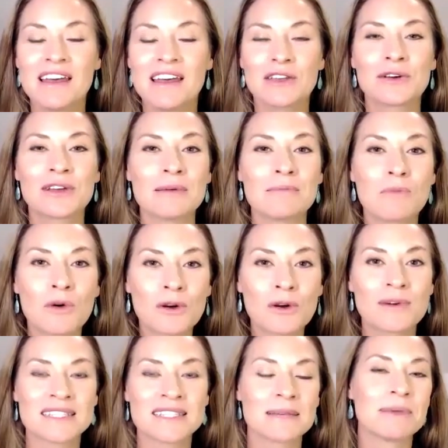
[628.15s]
you'll get more
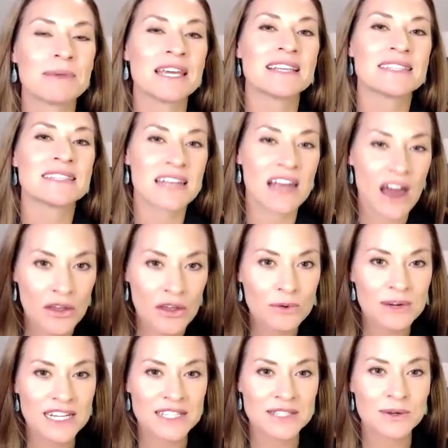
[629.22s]
recipes and other
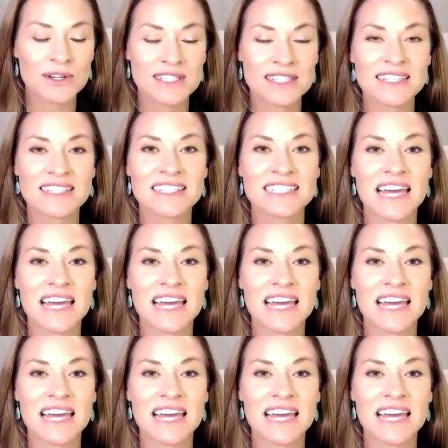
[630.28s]
resources